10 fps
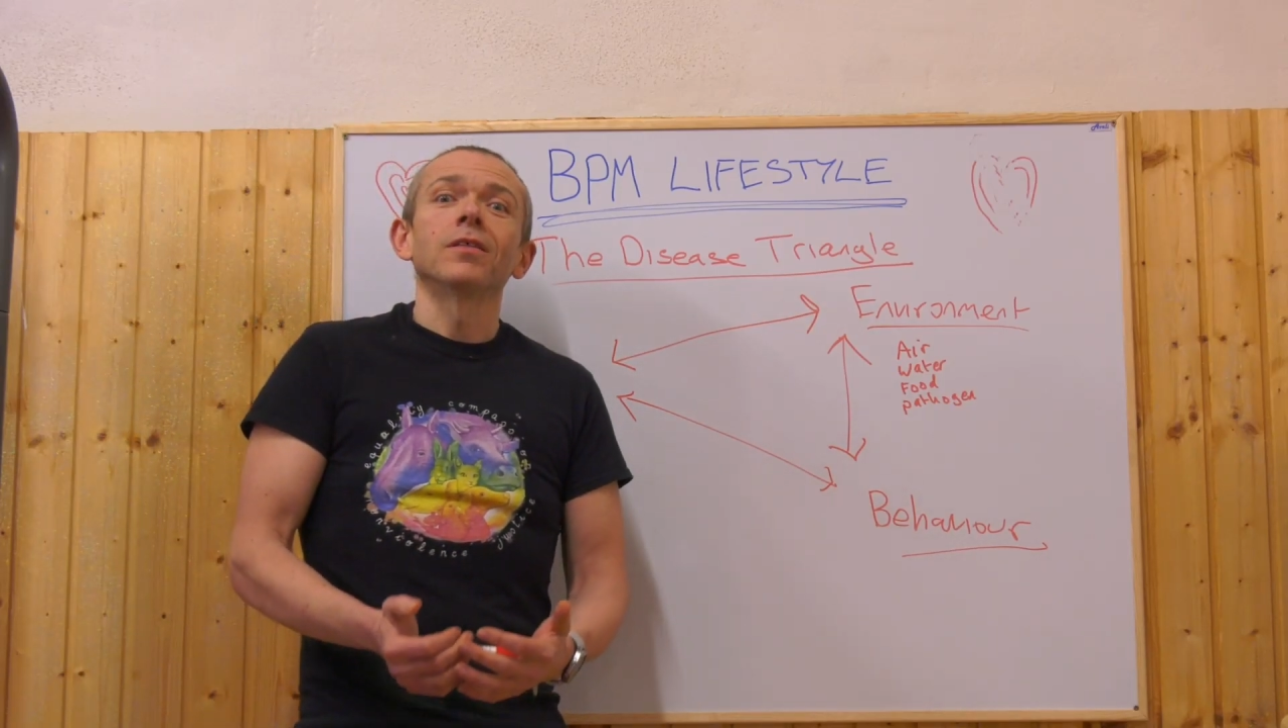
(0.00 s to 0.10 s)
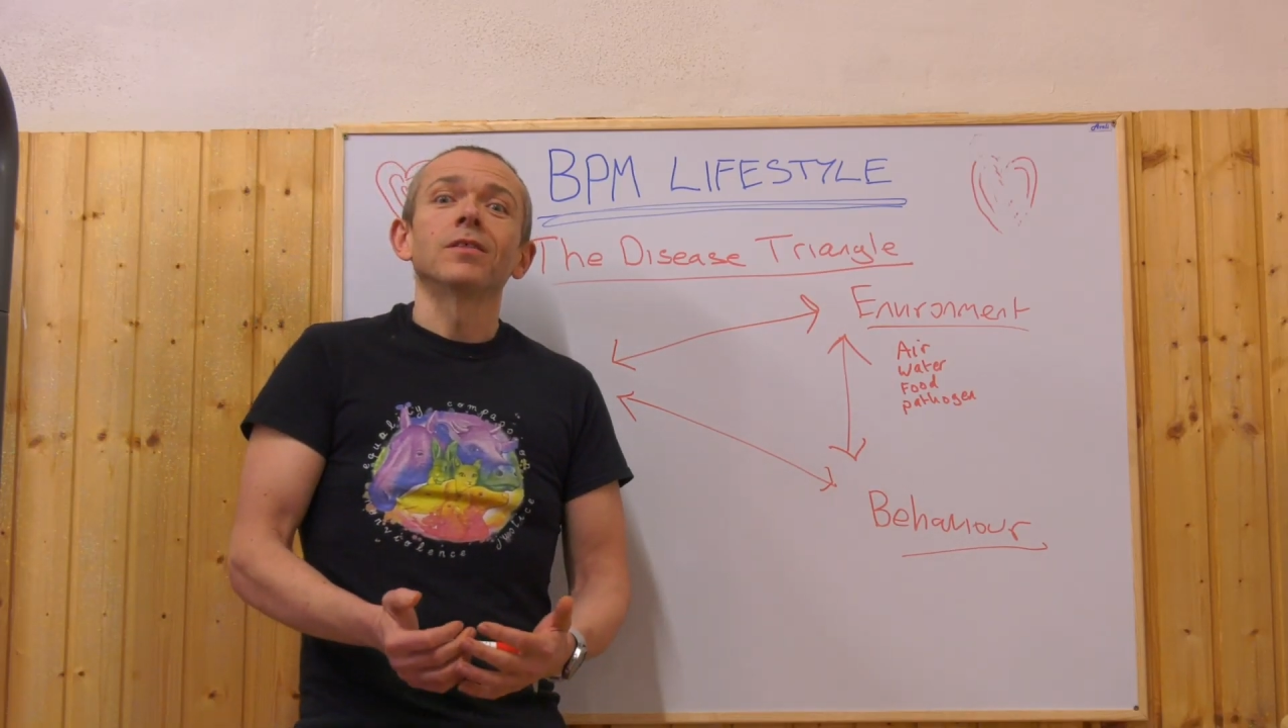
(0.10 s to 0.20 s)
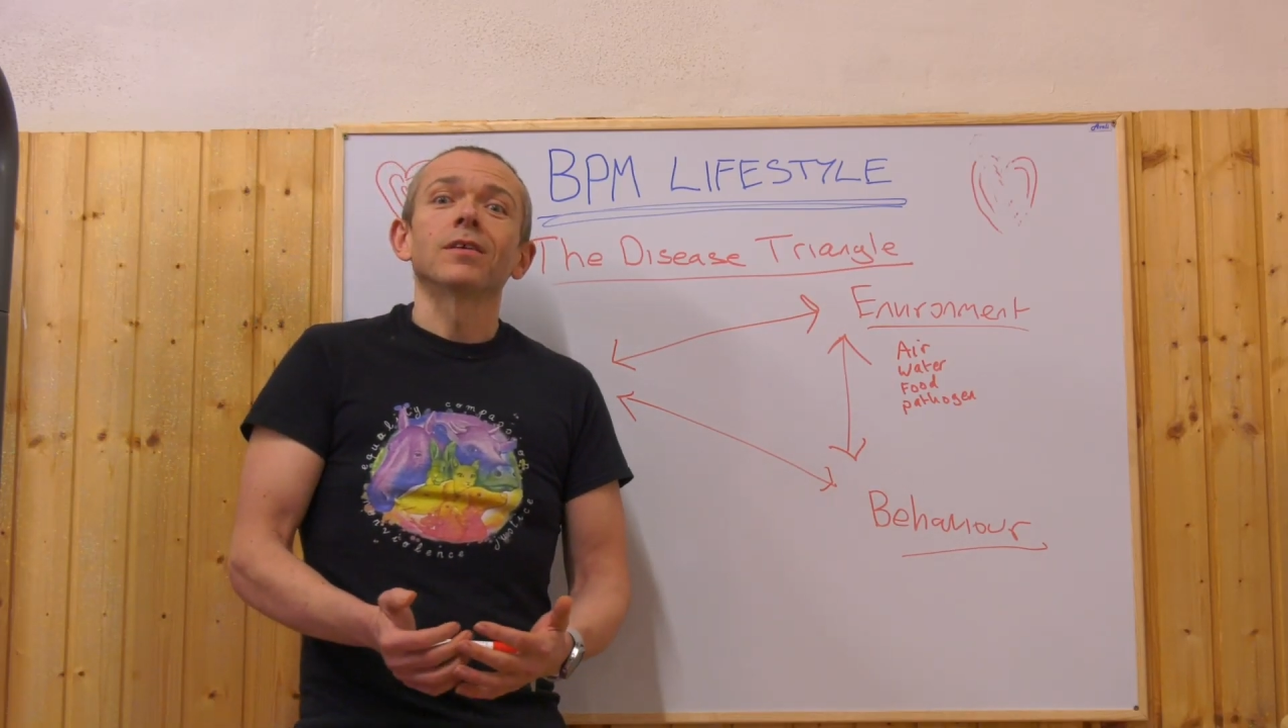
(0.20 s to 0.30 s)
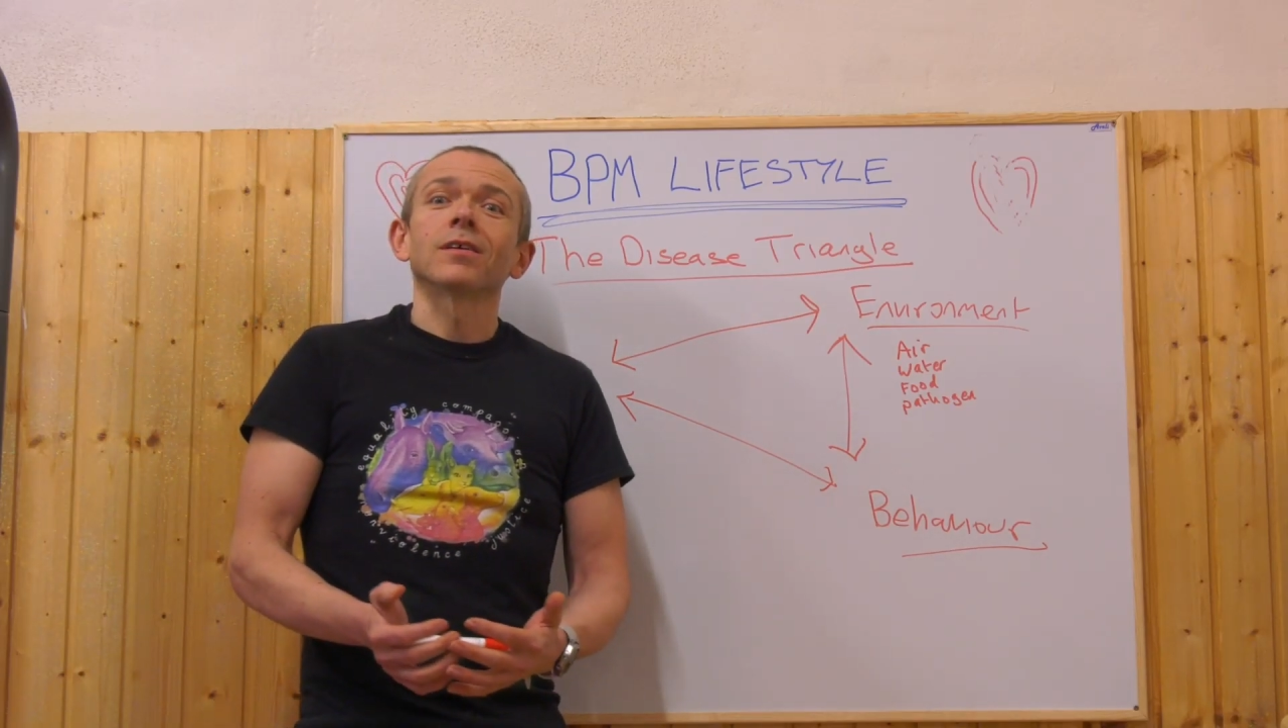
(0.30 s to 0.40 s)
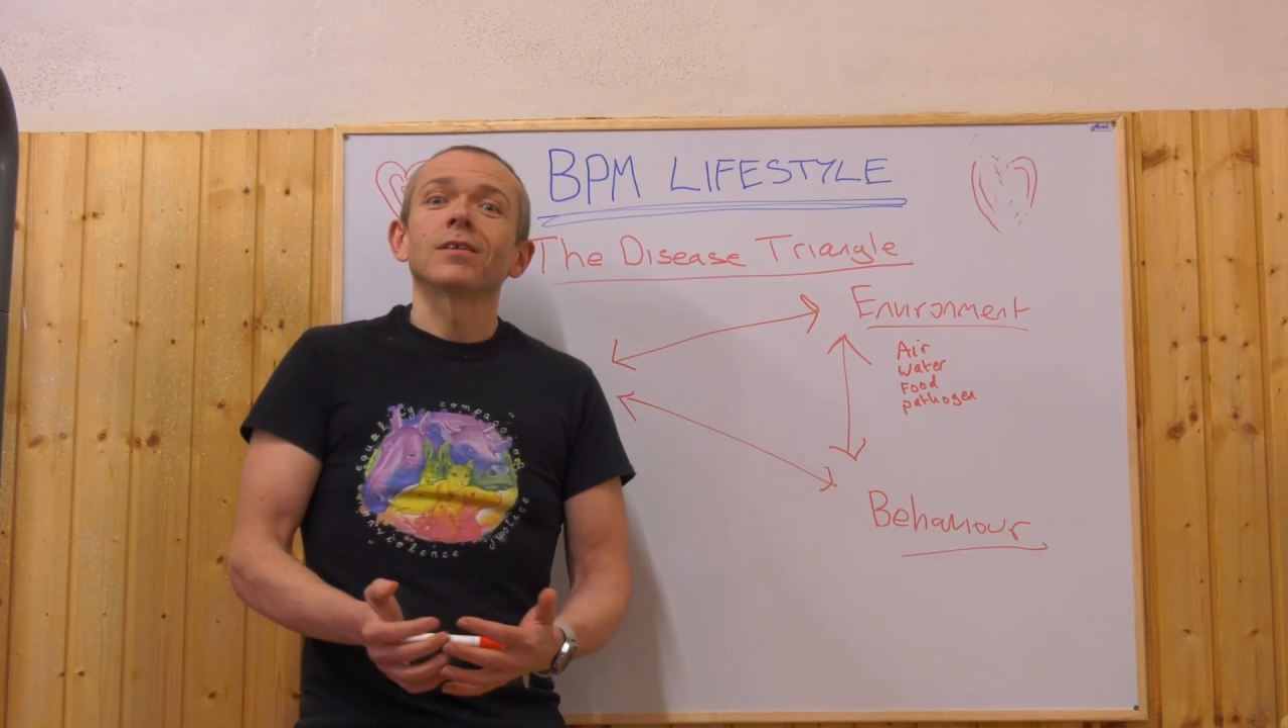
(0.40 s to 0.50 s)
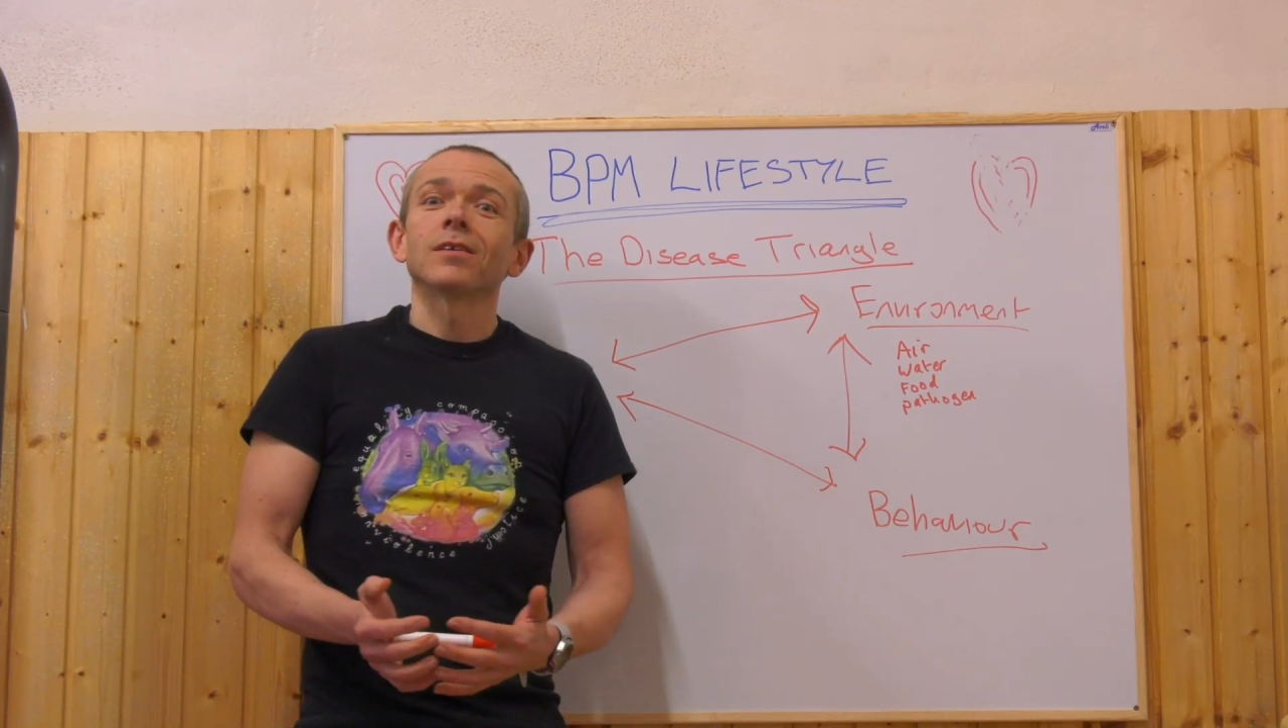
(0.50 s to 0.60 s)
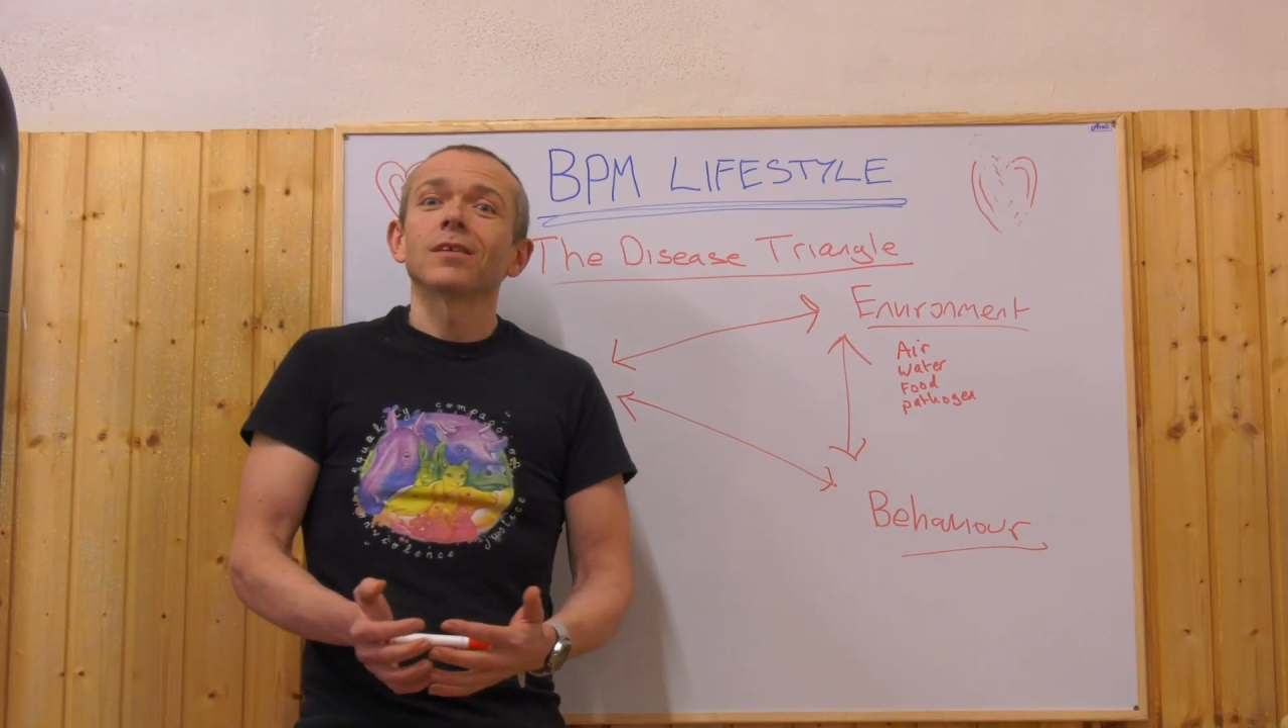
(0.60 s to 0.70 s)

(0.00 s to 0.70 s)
that